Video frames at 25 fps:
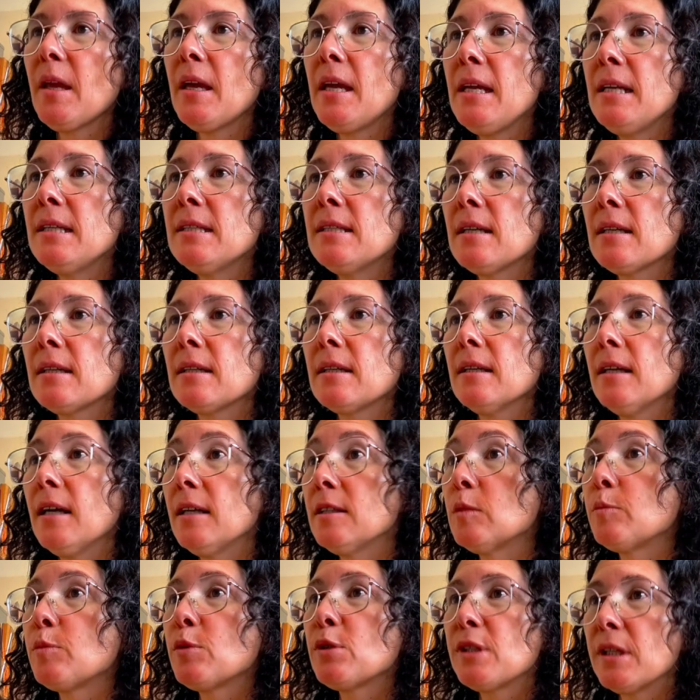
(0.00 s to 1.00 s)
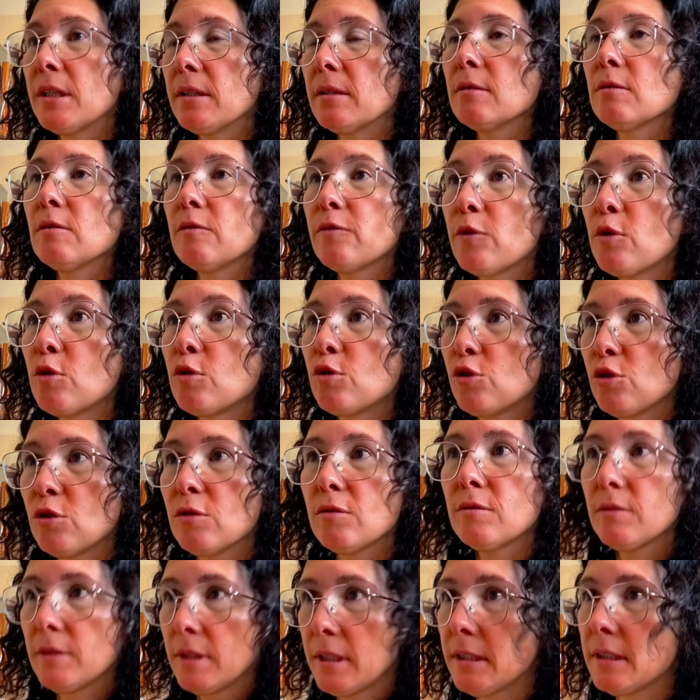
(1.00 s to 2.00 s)
Exactly, 100%, of course,
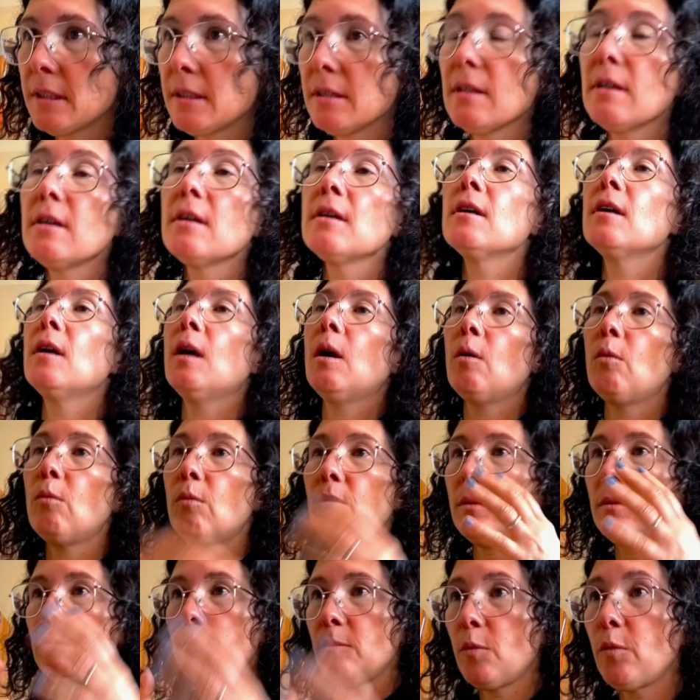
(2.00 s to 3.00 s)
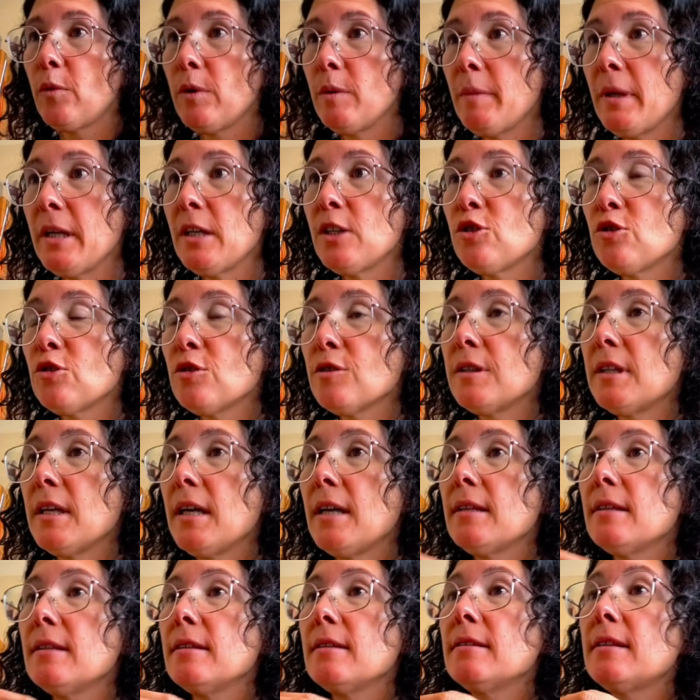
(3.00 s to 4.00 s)
yes. We make sure
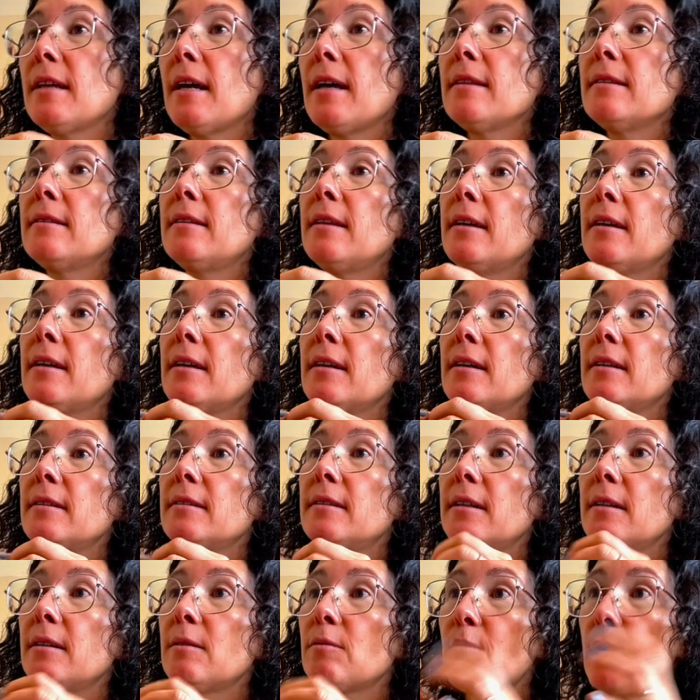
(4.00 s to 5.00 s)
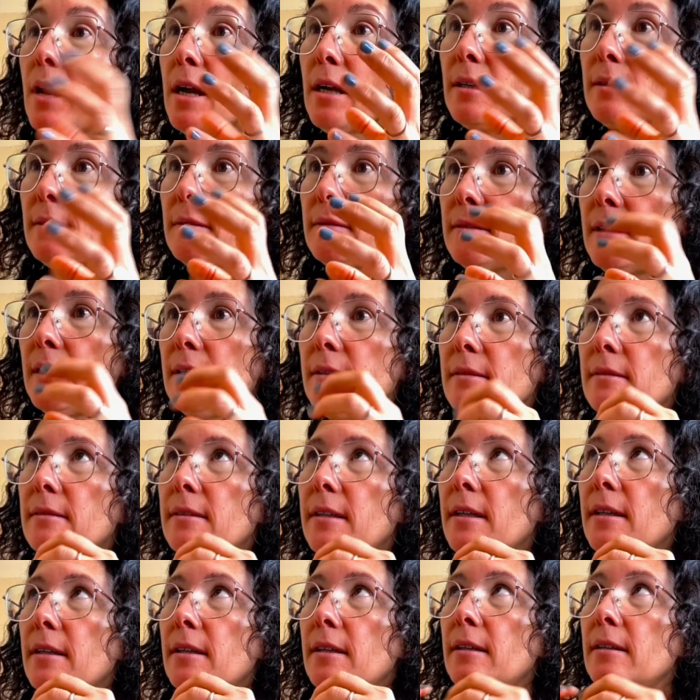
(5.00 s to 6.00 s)
that the rack, that
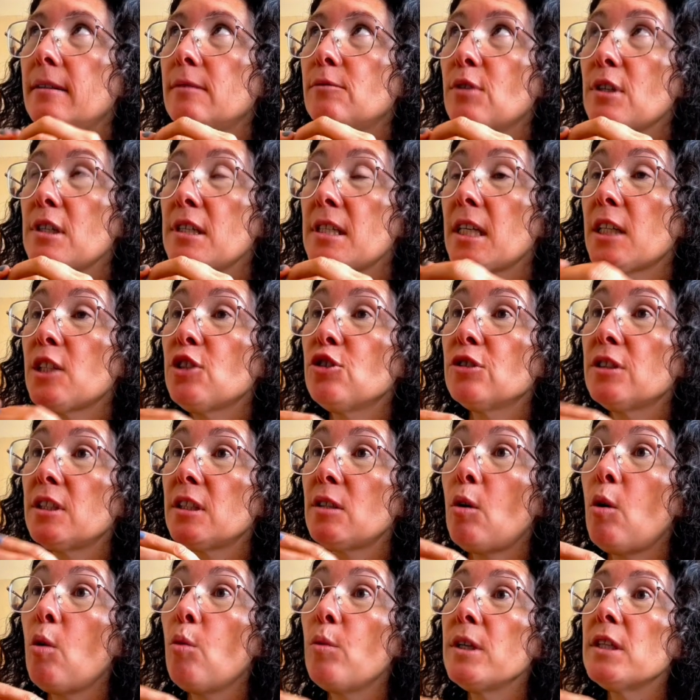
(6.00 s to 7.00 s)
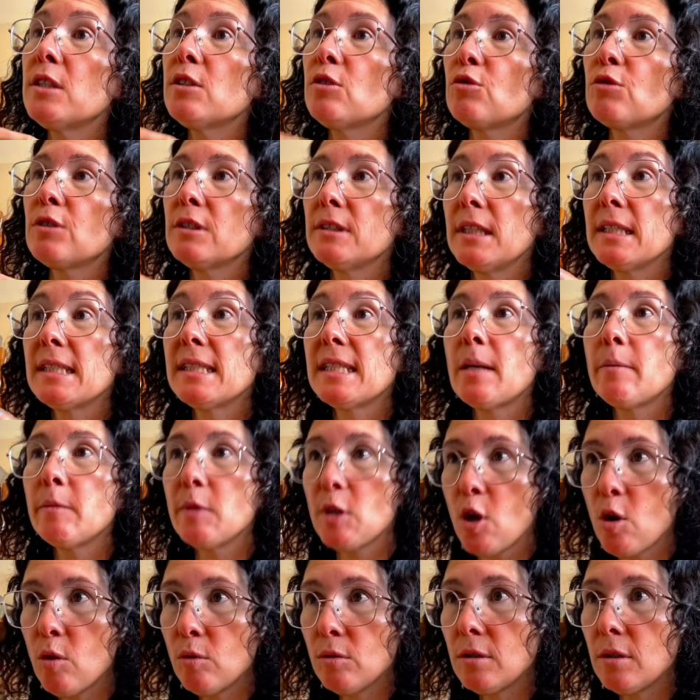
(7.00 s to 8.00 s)
the transactions are always stored in the same
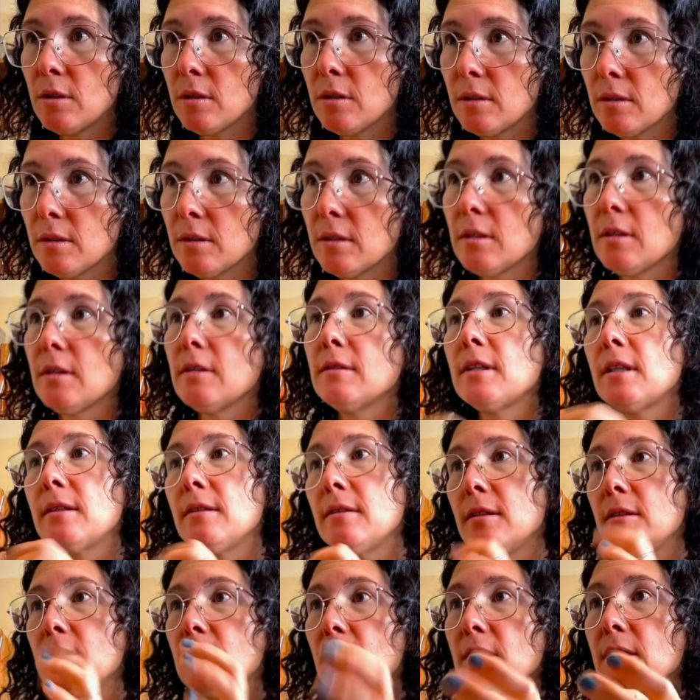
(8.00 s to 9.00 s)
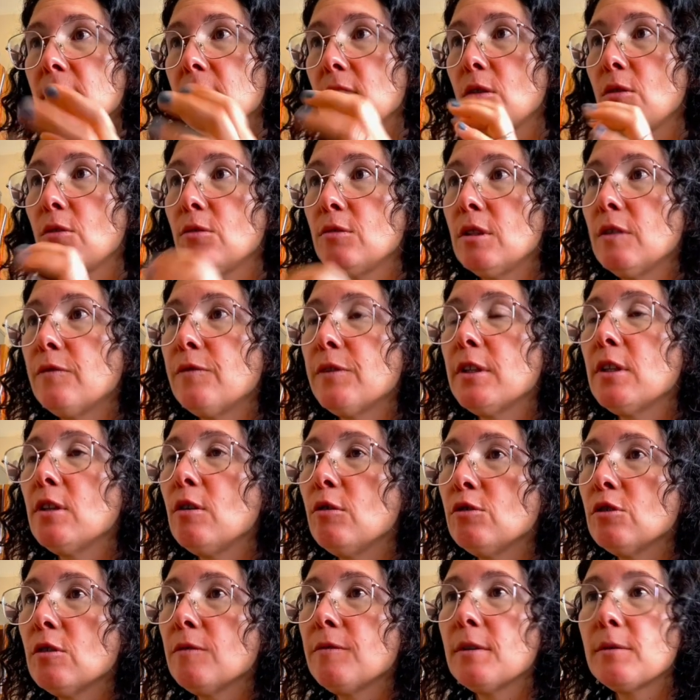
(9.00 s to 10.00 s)
node, that it doesn't go on different
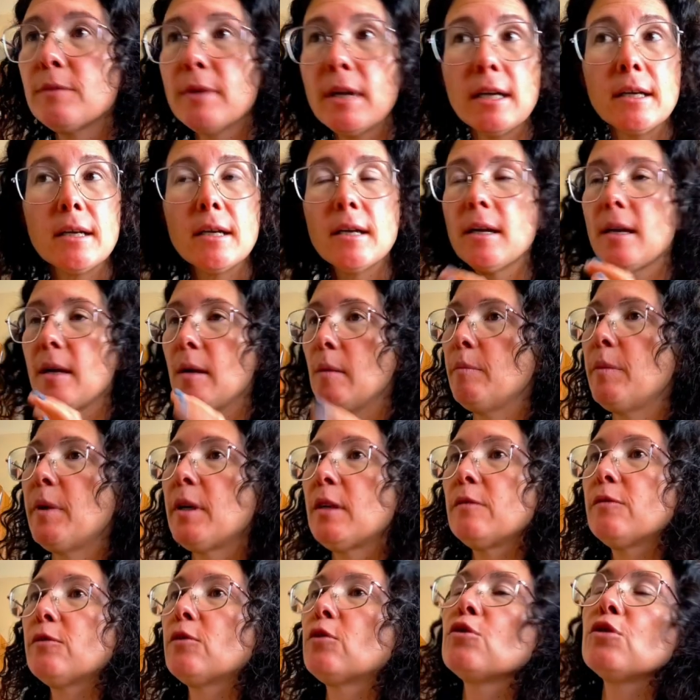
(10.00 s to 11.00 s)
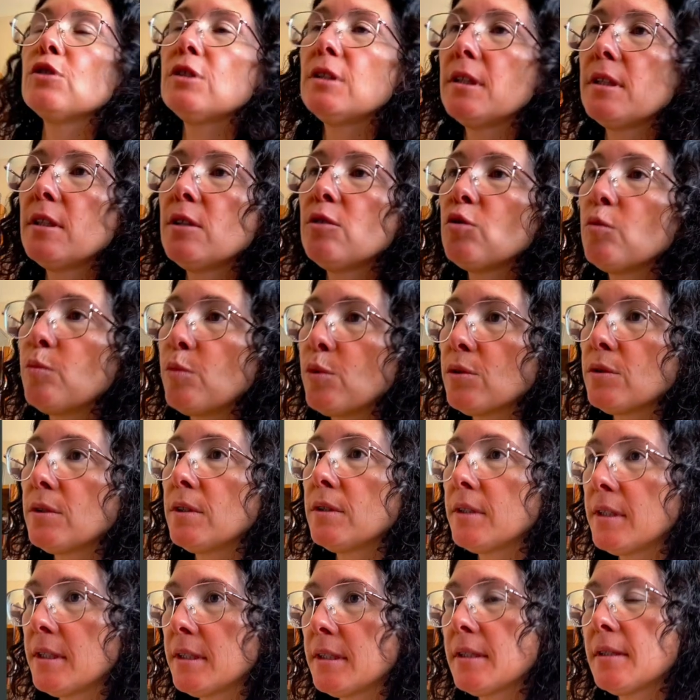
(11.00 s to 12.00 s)
nodes of the rack, but of course it is
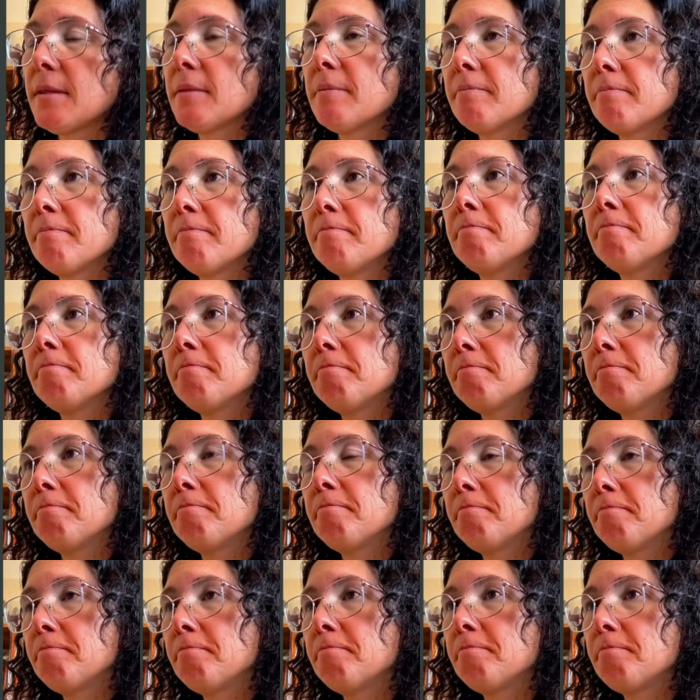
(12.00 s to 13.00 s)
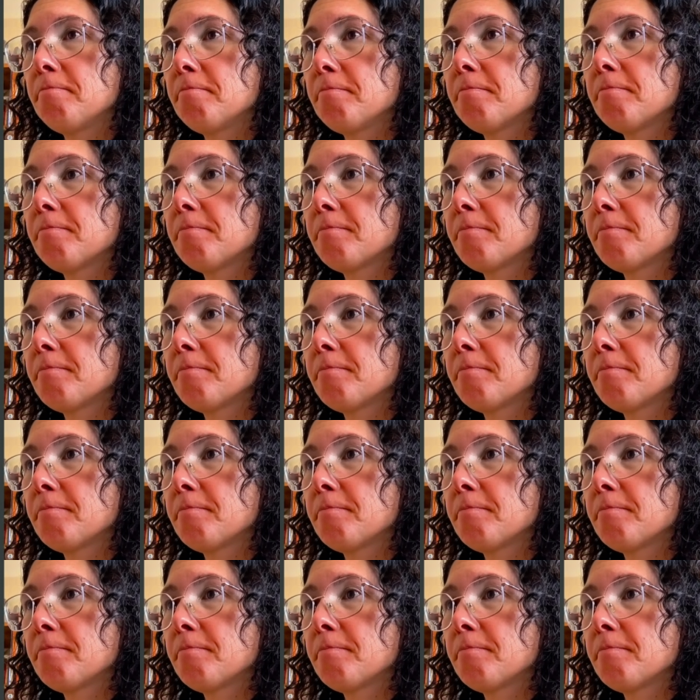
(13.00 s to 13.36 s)
supported, yes. Okay,